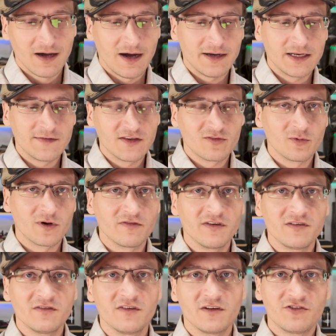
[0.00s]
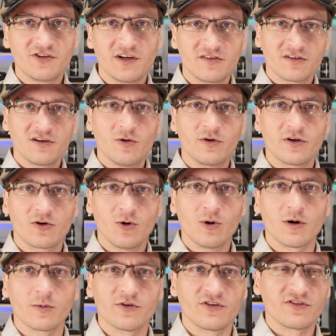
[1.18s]
I'd give this one a 50-50 chance of going to
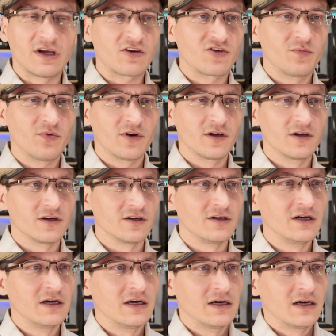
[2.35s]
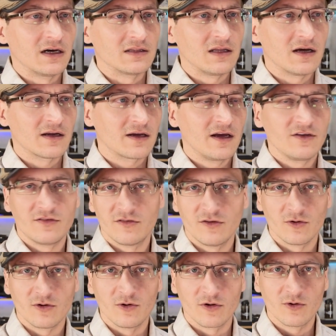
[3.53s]
court, which is actually pretty good. A lot of cases
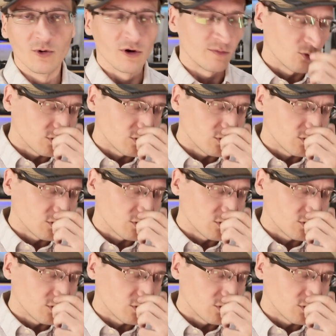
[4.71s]
don't go to court.